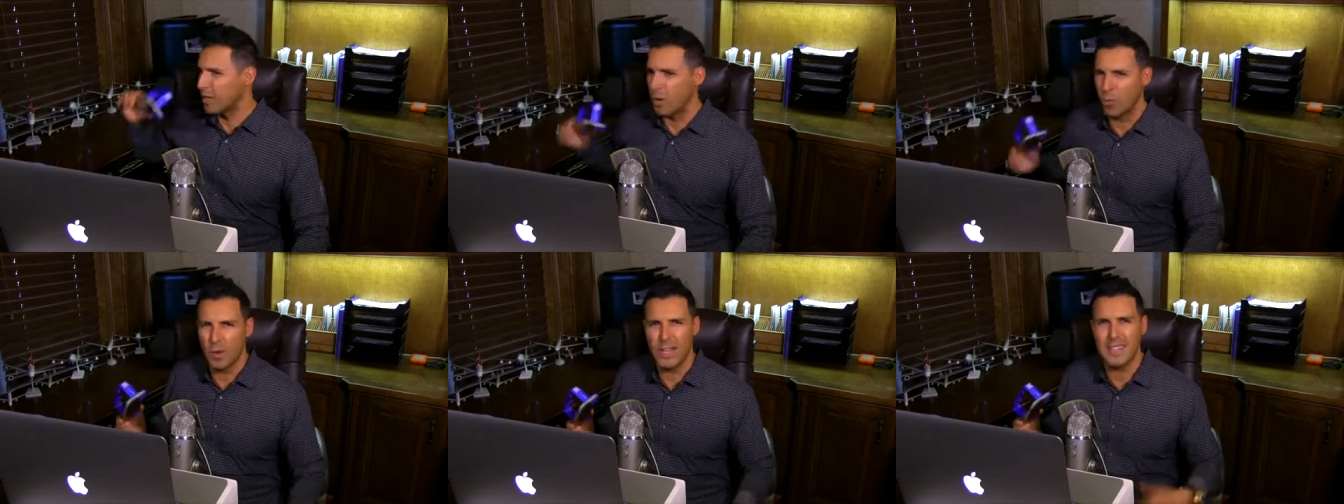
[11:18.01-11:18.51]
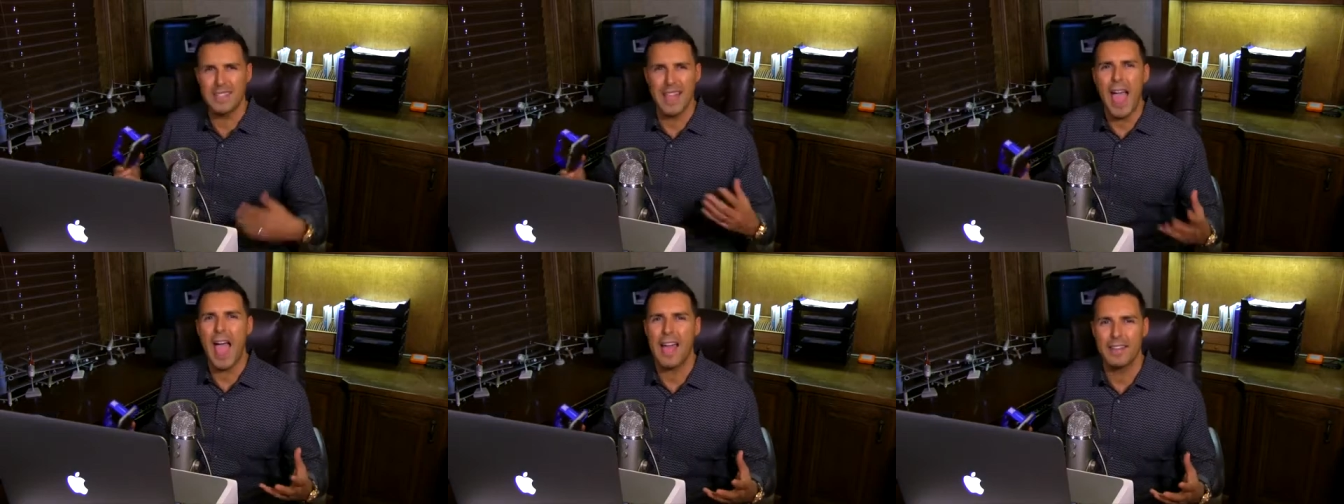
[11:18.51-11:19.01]
to go, "What is
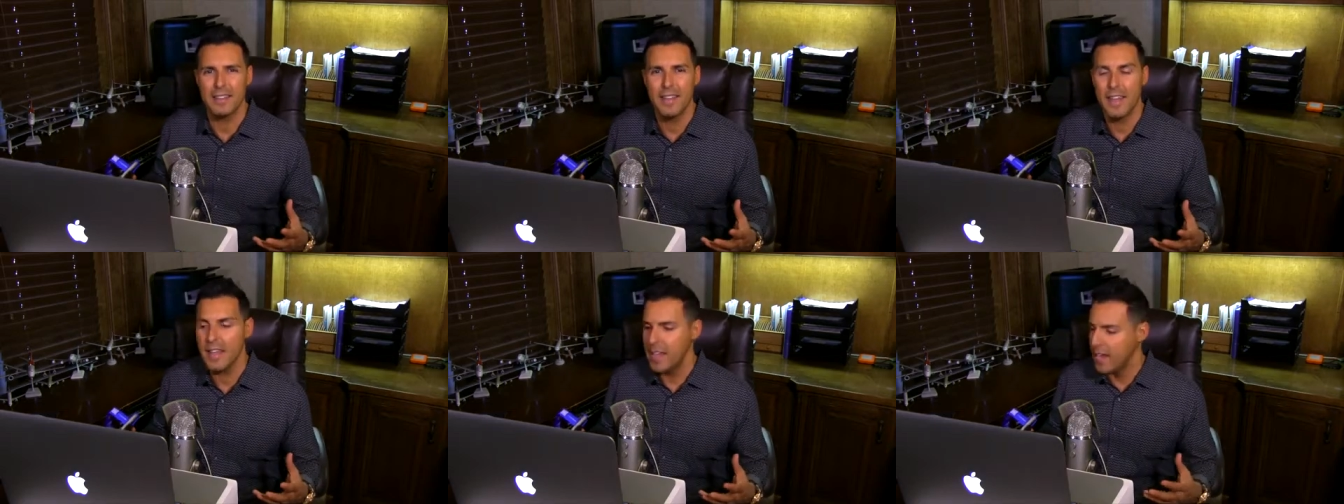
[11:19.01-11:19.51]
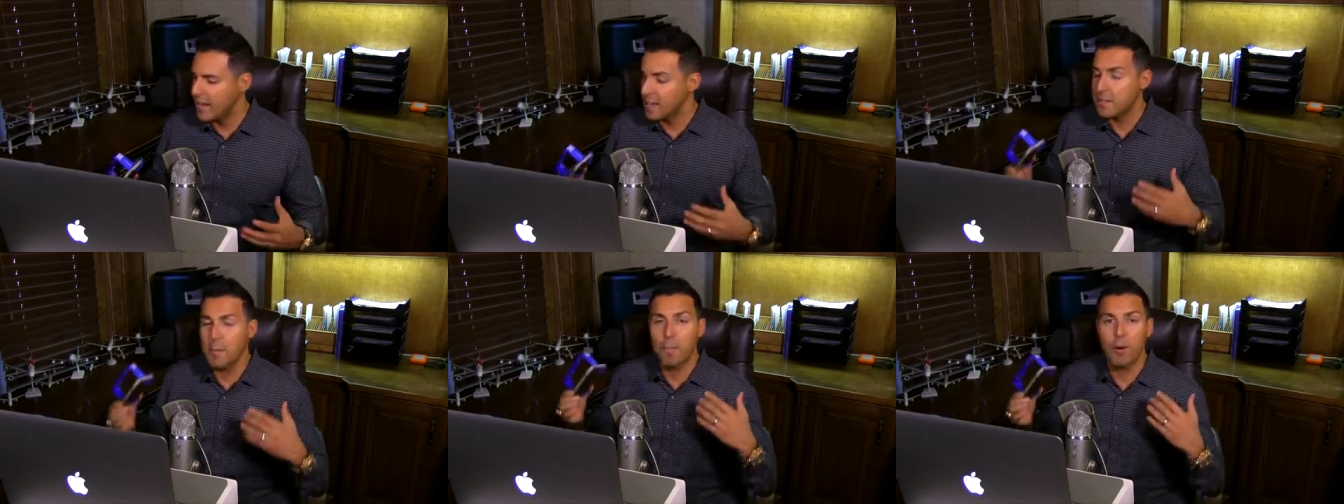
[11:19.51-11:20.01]
that?" And
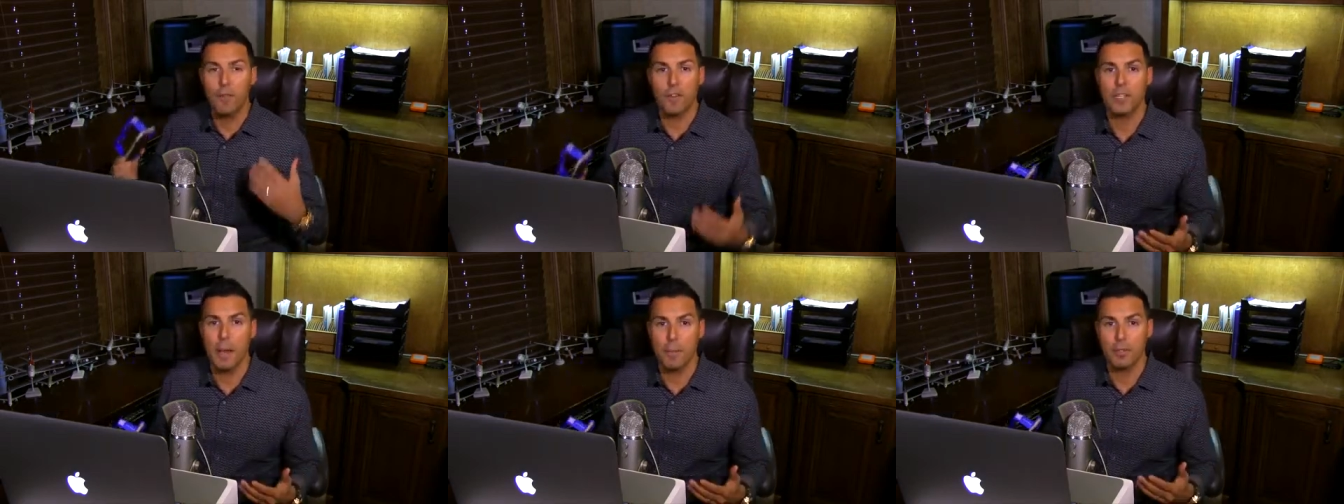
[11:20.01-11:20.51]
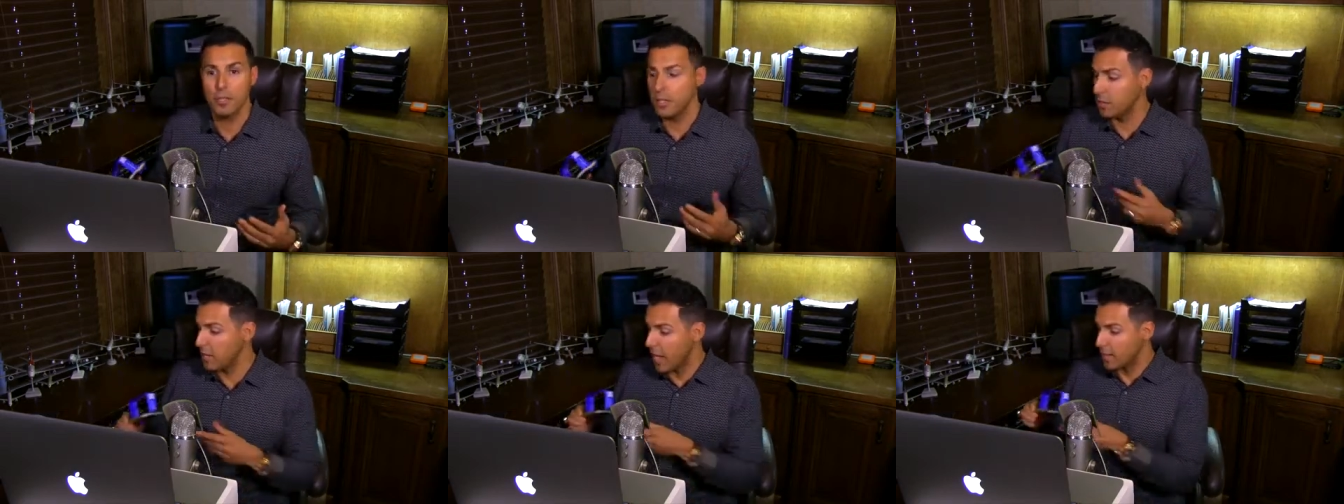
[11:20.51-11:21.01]
it's the perfect
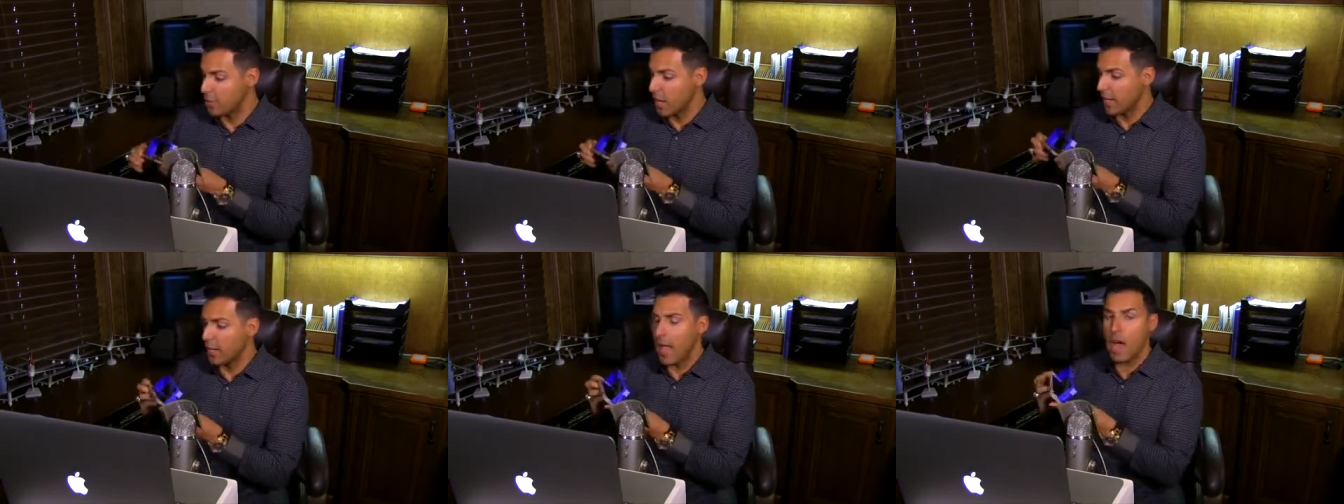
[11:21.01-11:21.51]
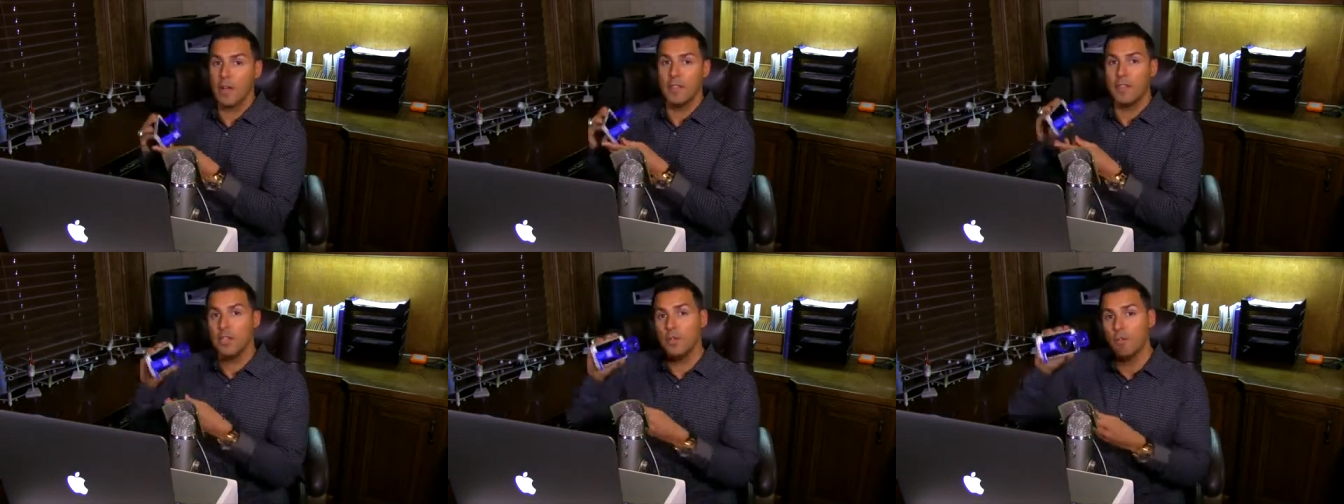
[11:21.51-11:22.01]
opportunity to go, "Yeah, check it out."
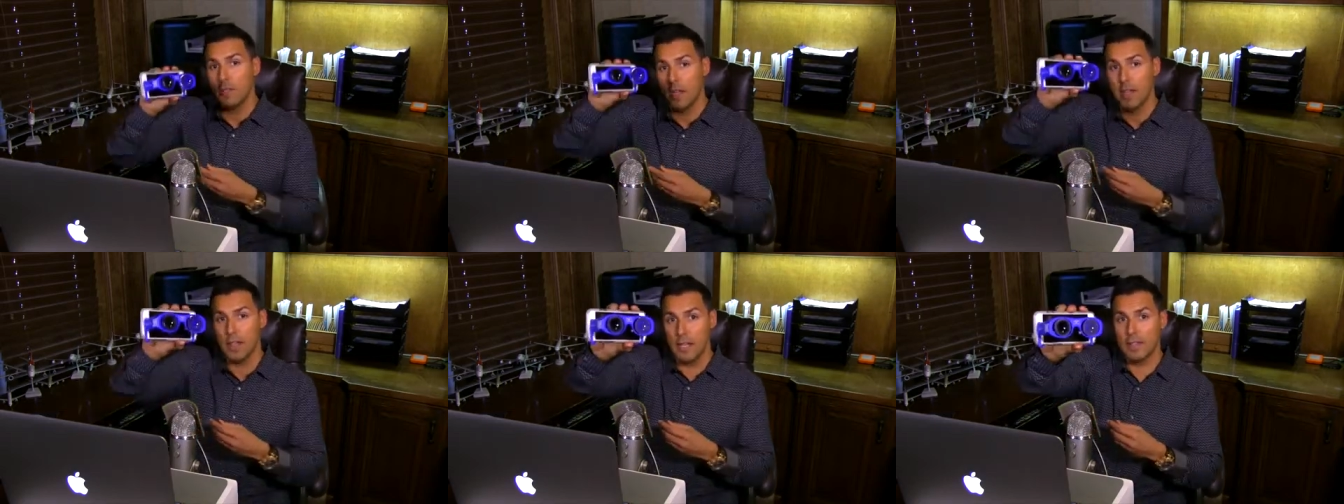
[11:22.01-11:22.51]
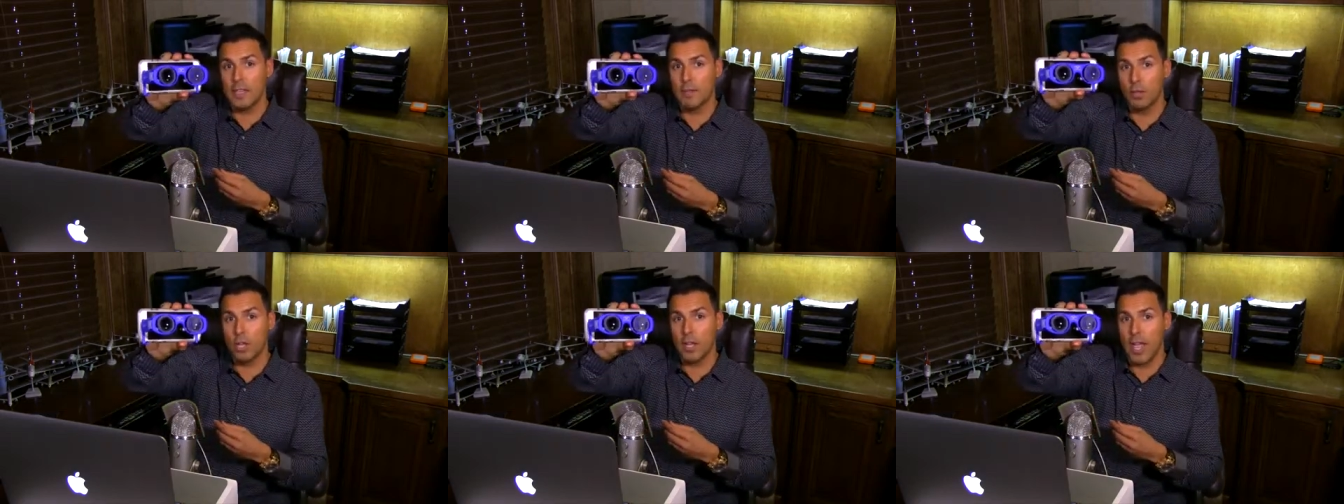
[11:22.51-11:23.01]
And then you let
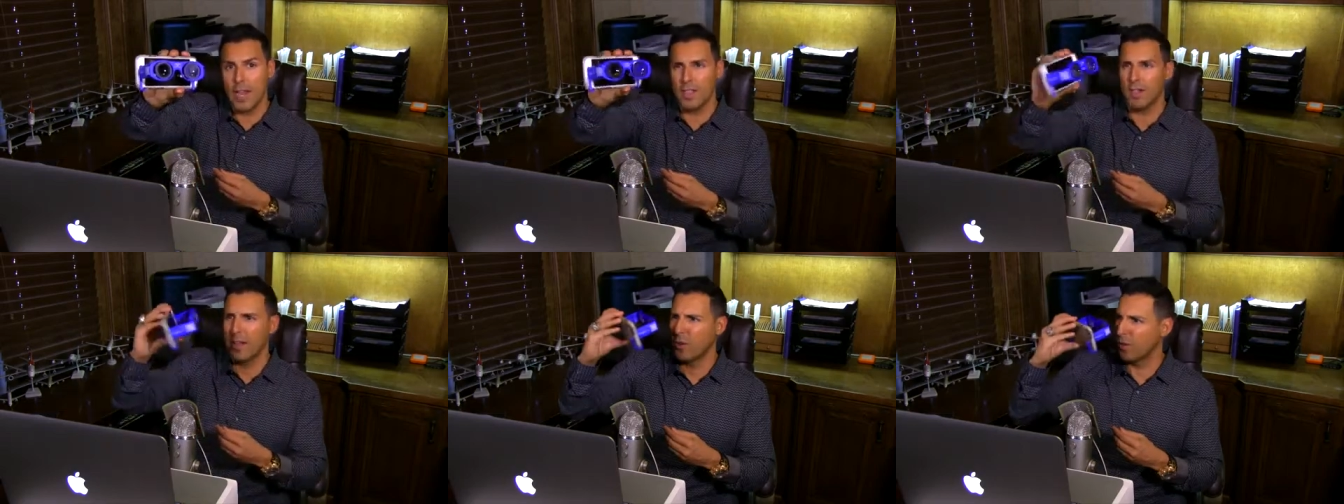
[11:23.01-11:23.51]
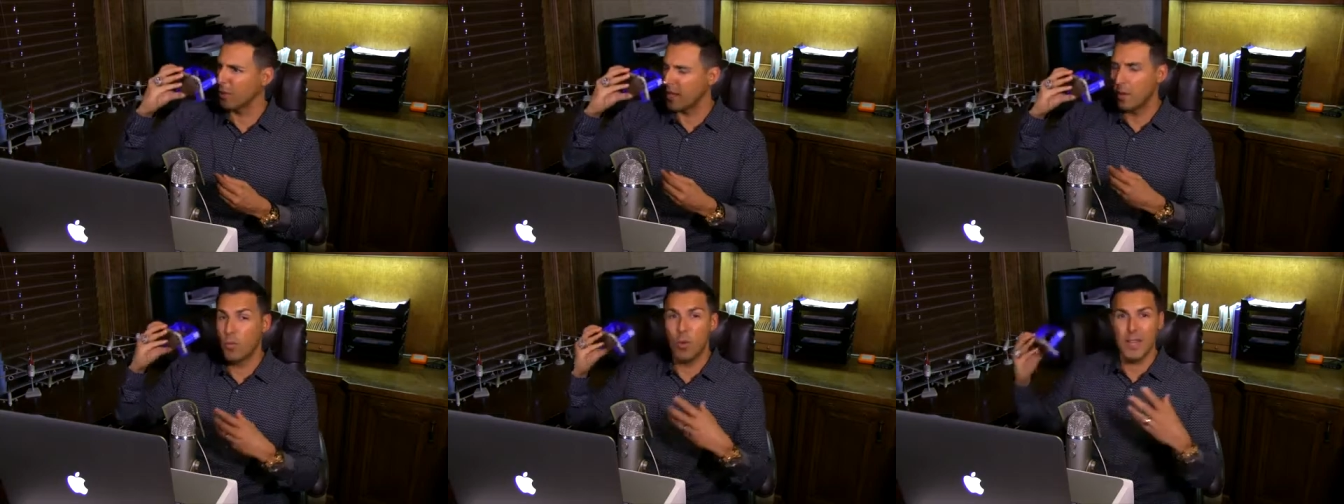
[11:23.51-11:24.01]
them look at it, and they're
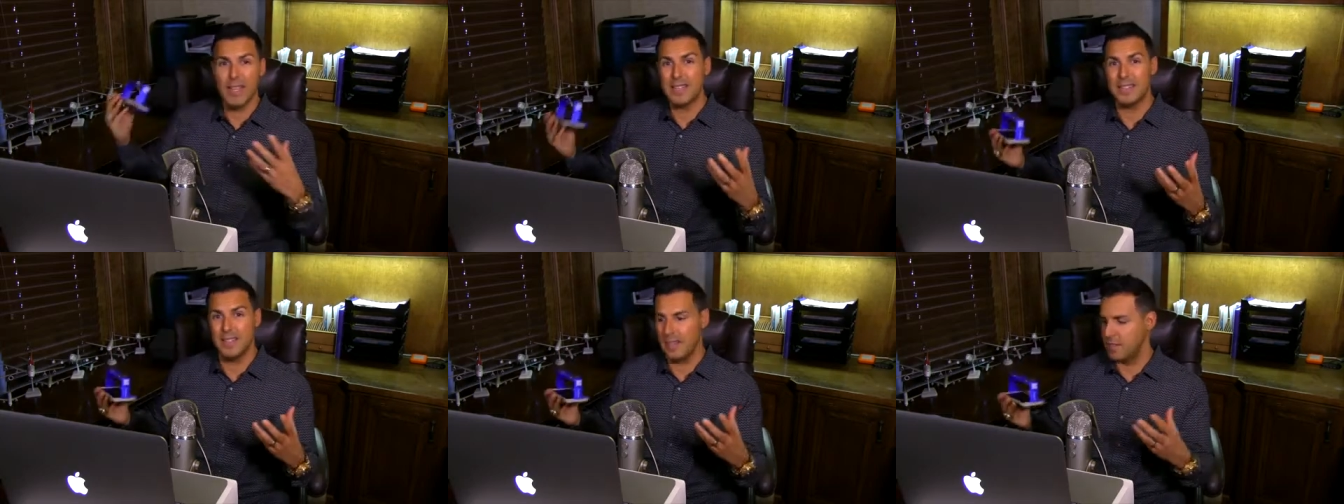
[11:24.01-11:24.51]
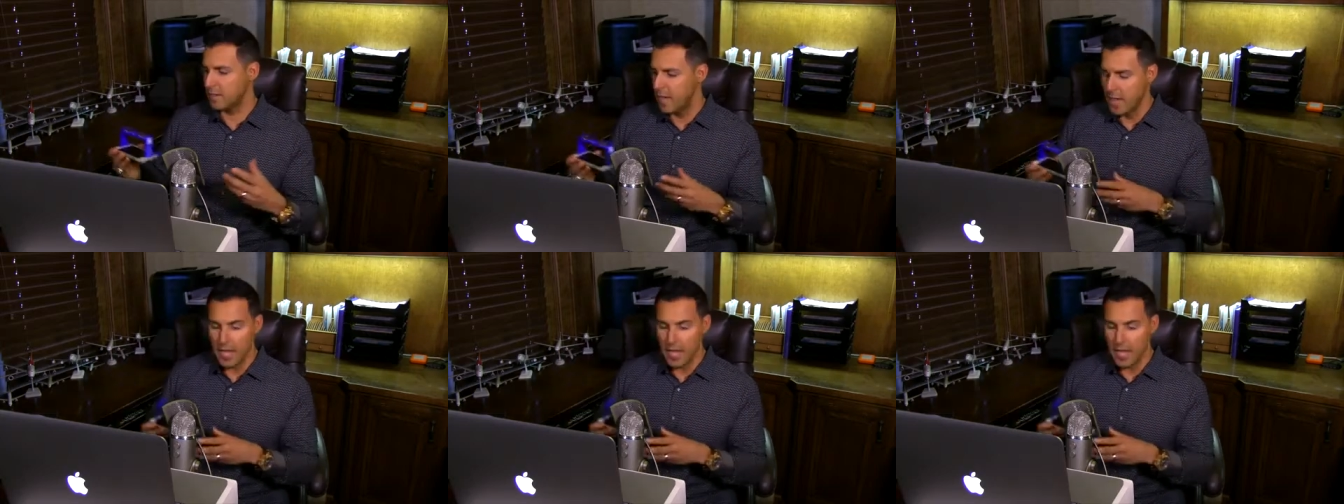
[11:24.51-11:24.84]
like, "What is this?"